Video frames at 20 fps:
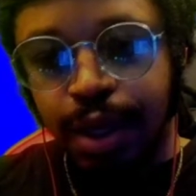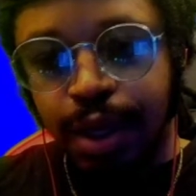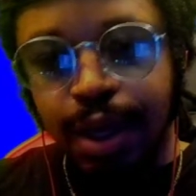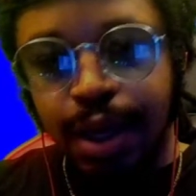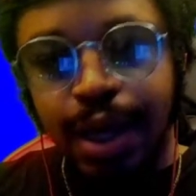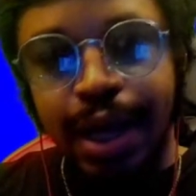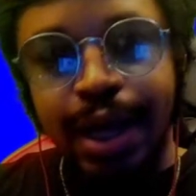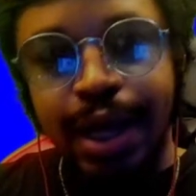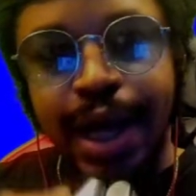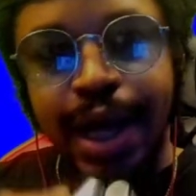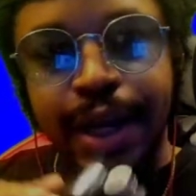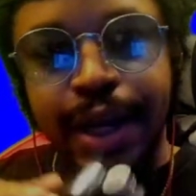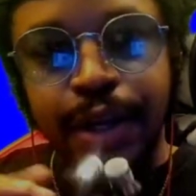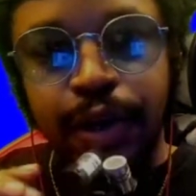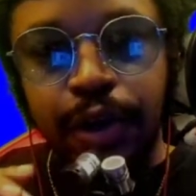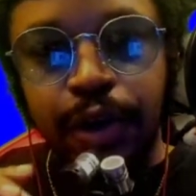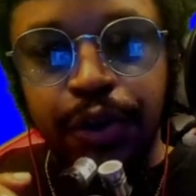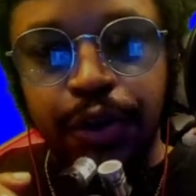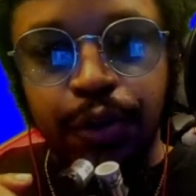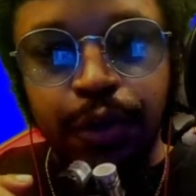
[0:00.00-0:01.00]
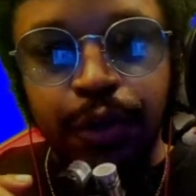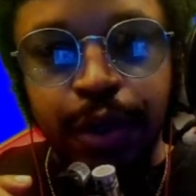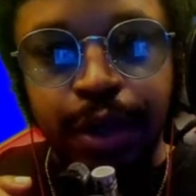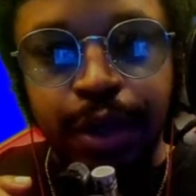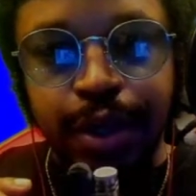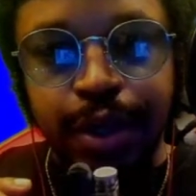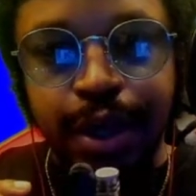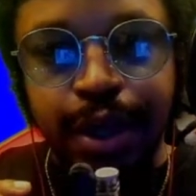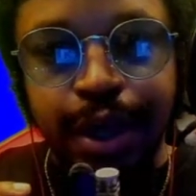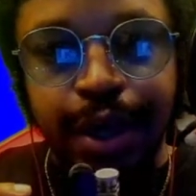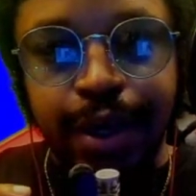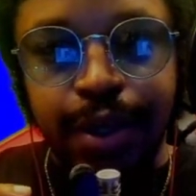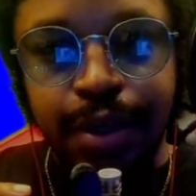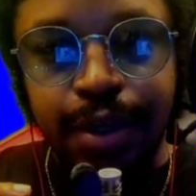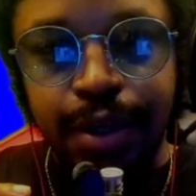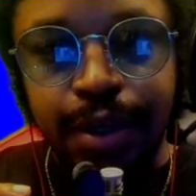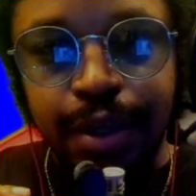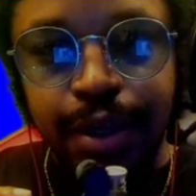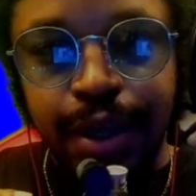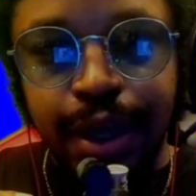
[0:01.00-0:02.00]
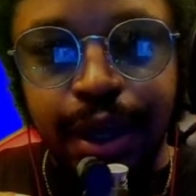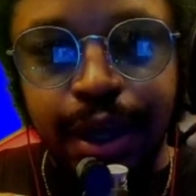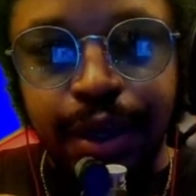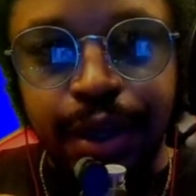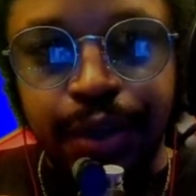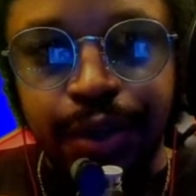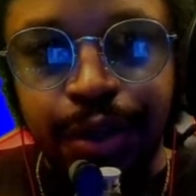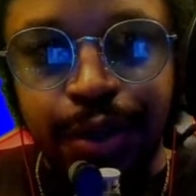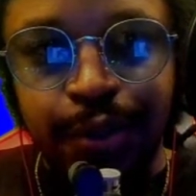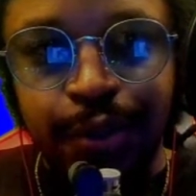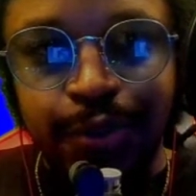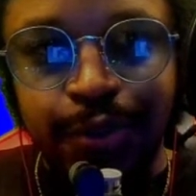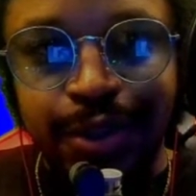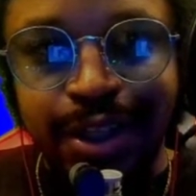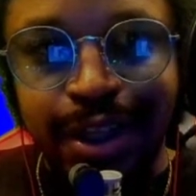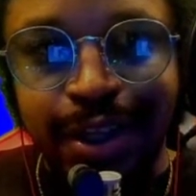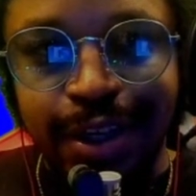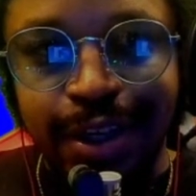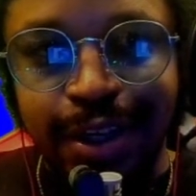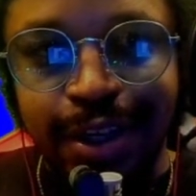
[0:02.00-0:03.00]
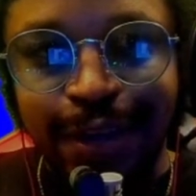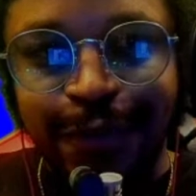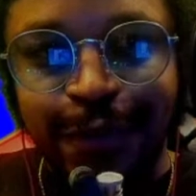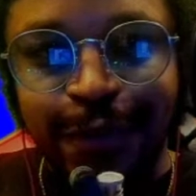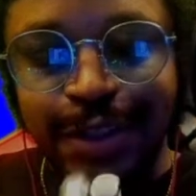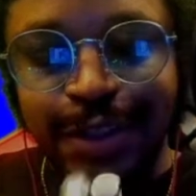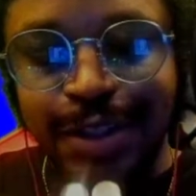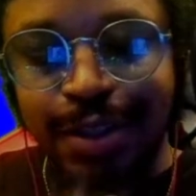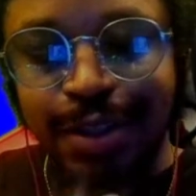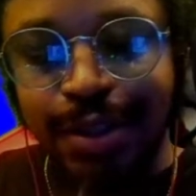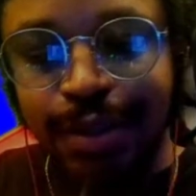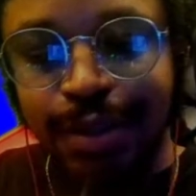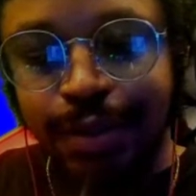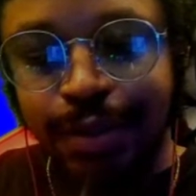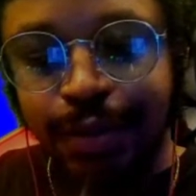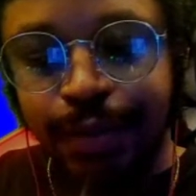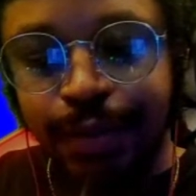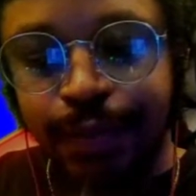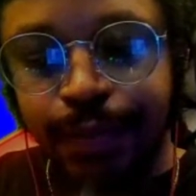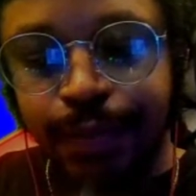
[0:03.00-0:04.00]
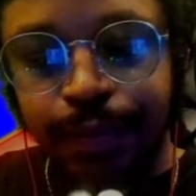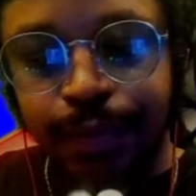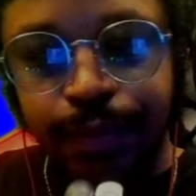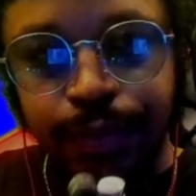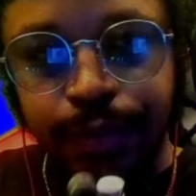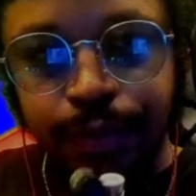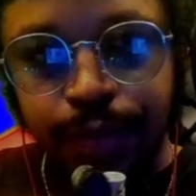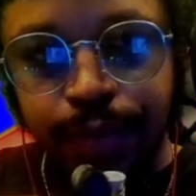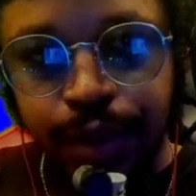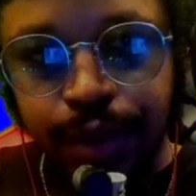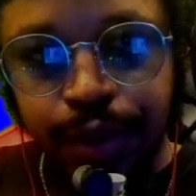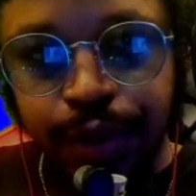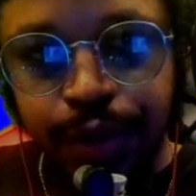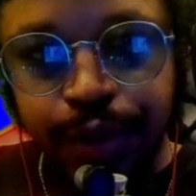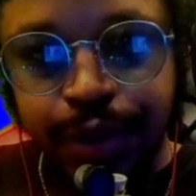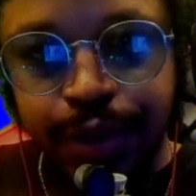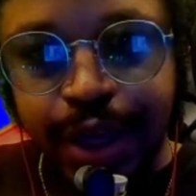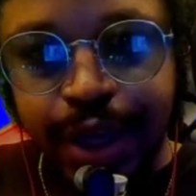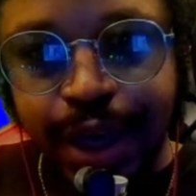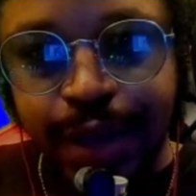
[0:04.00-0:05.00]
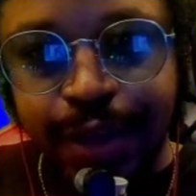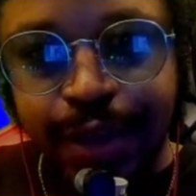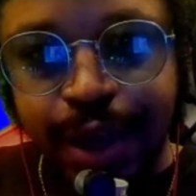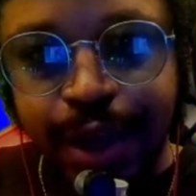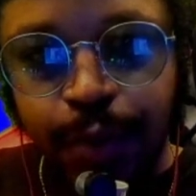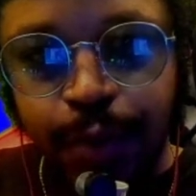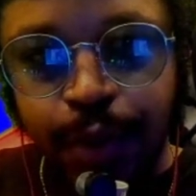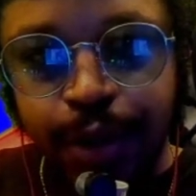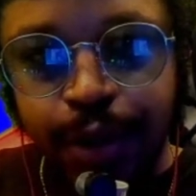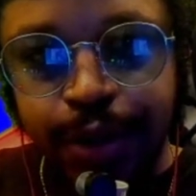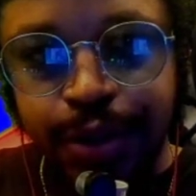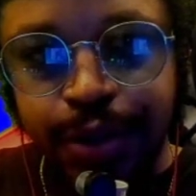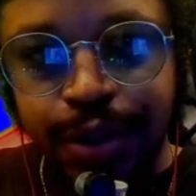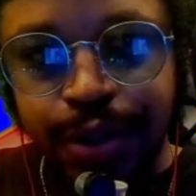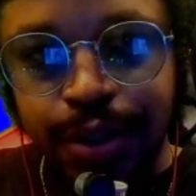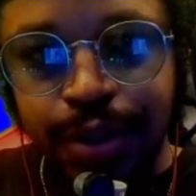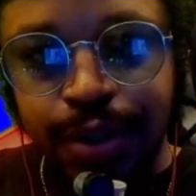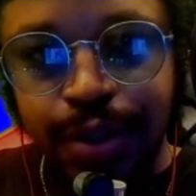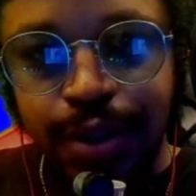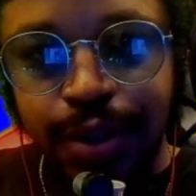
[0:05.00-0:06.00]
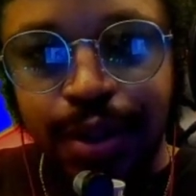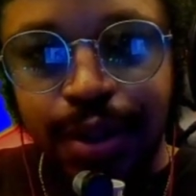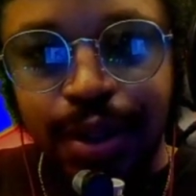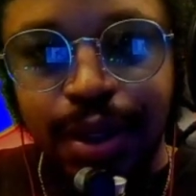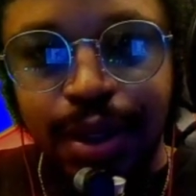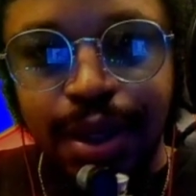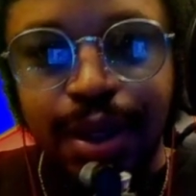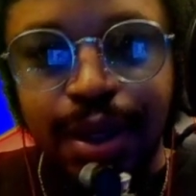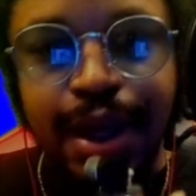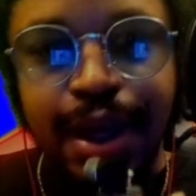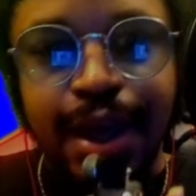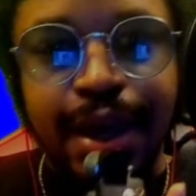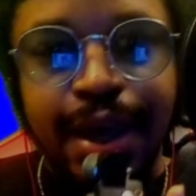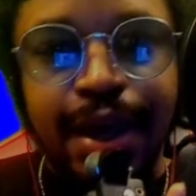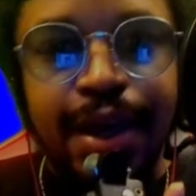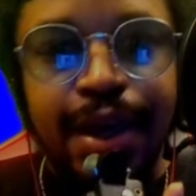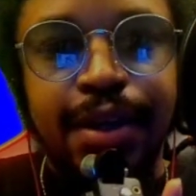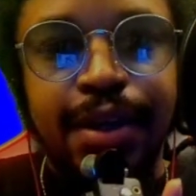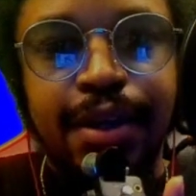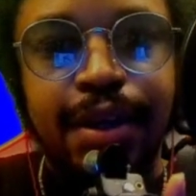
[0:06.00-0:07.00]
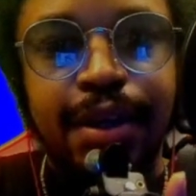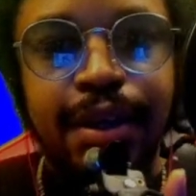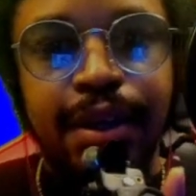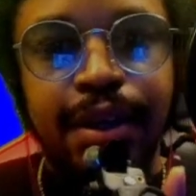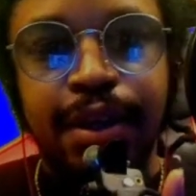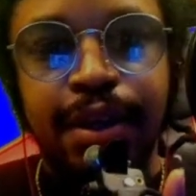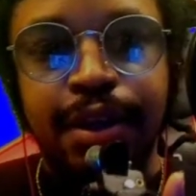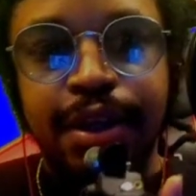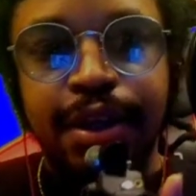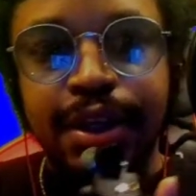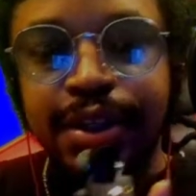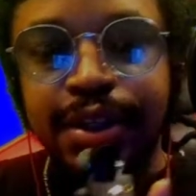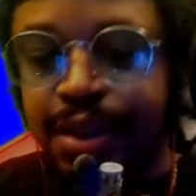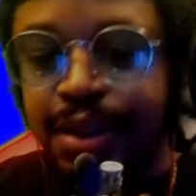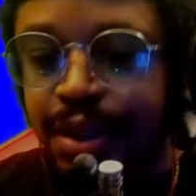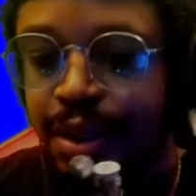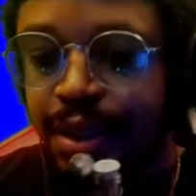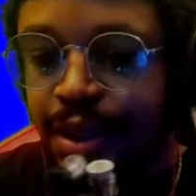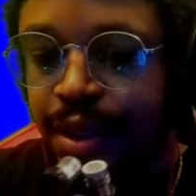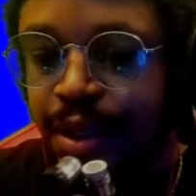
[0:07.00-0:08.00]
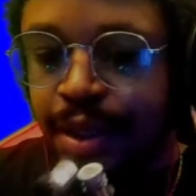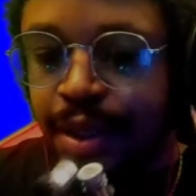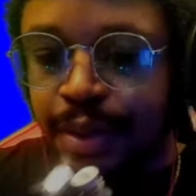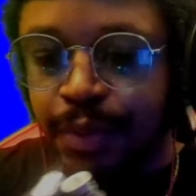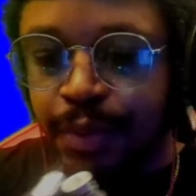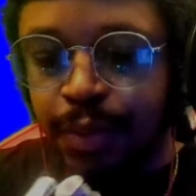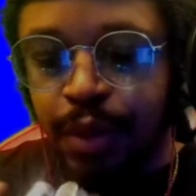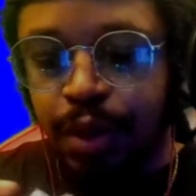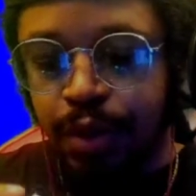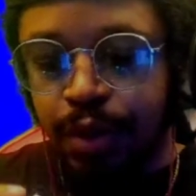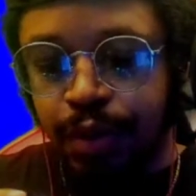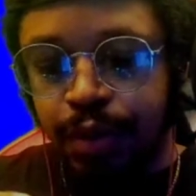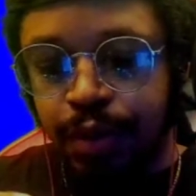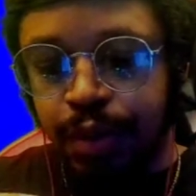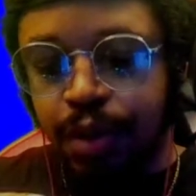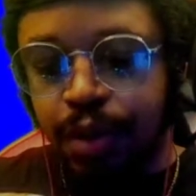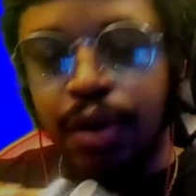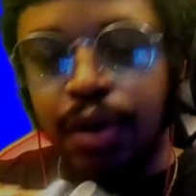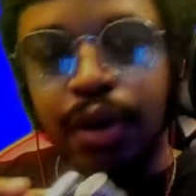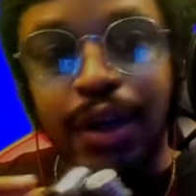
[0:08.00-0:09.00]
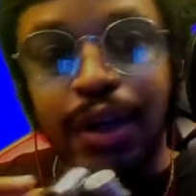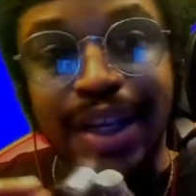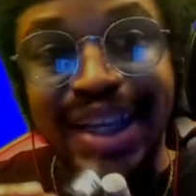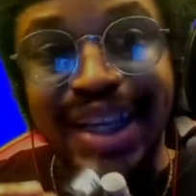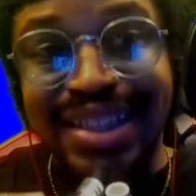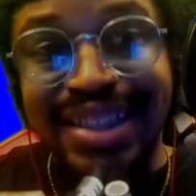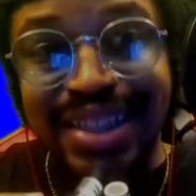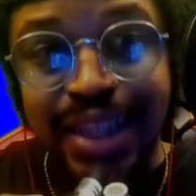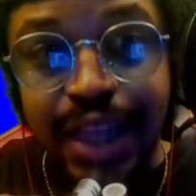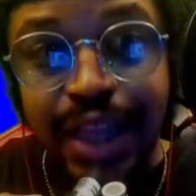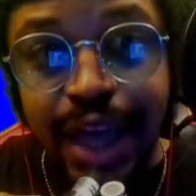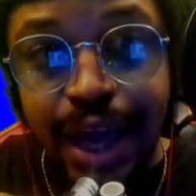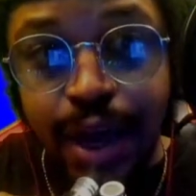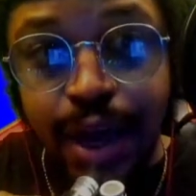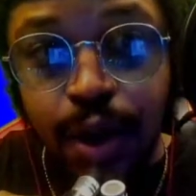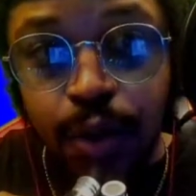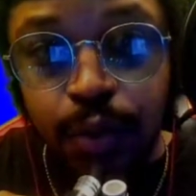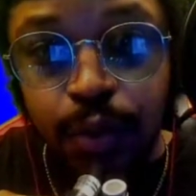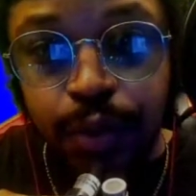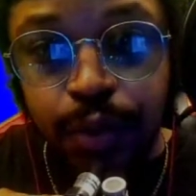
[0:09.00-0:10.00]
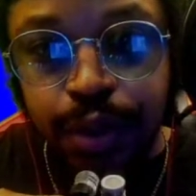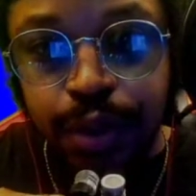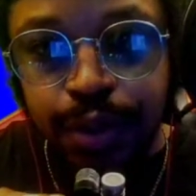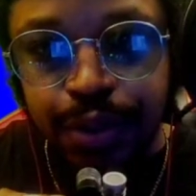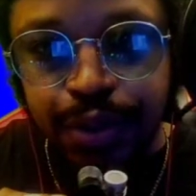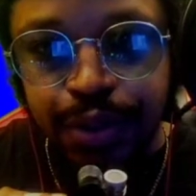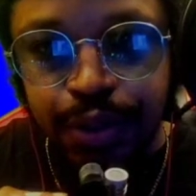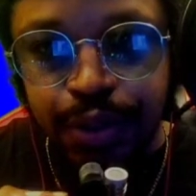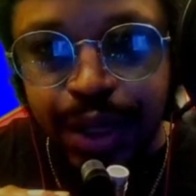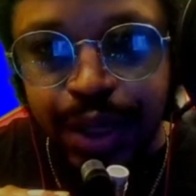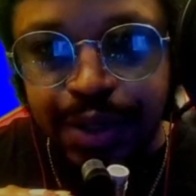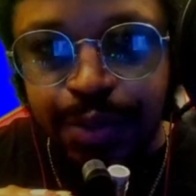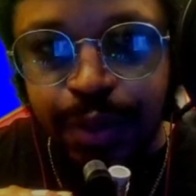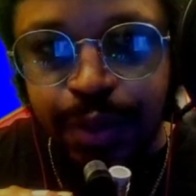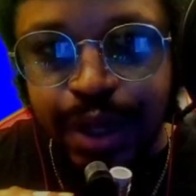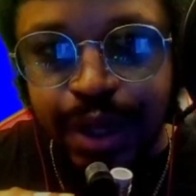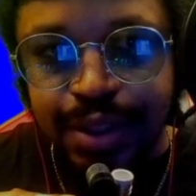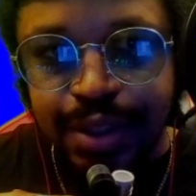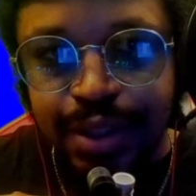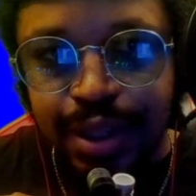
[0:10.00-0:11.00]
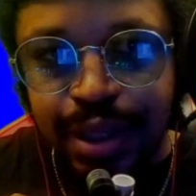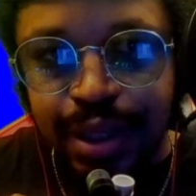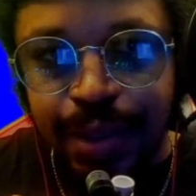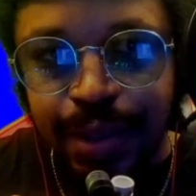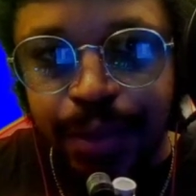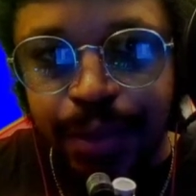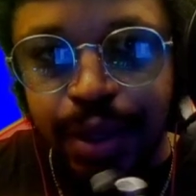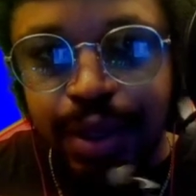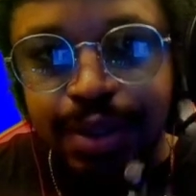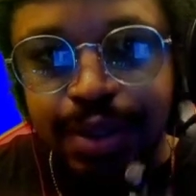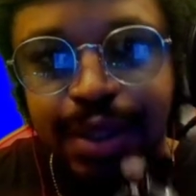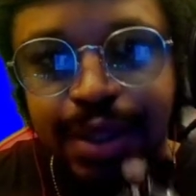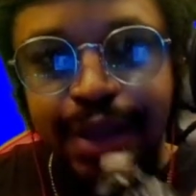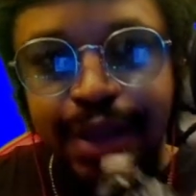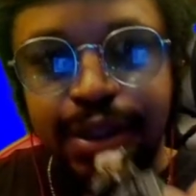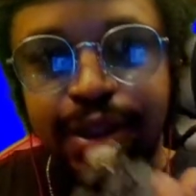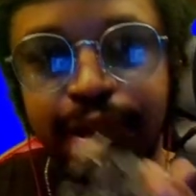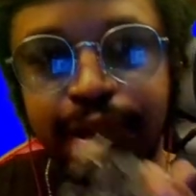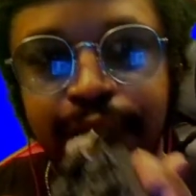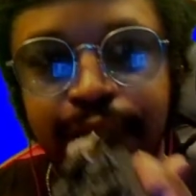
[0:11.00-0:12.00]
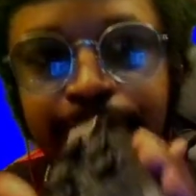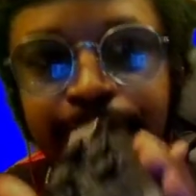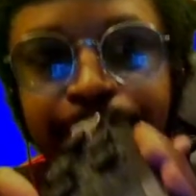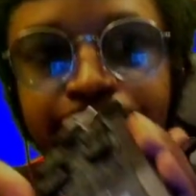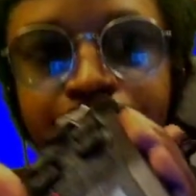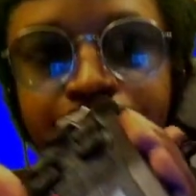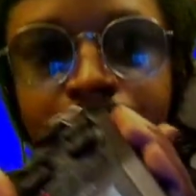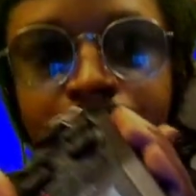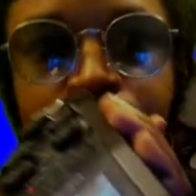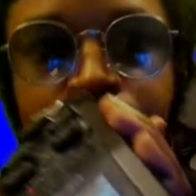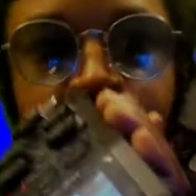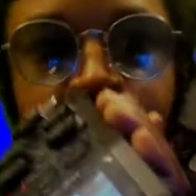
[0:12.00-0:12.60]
I got it on Unity Gain, and do you see the difference? Do you see how that works? And this, well, hold on, it's loud, so that's why it's clipping. It's actually clipping.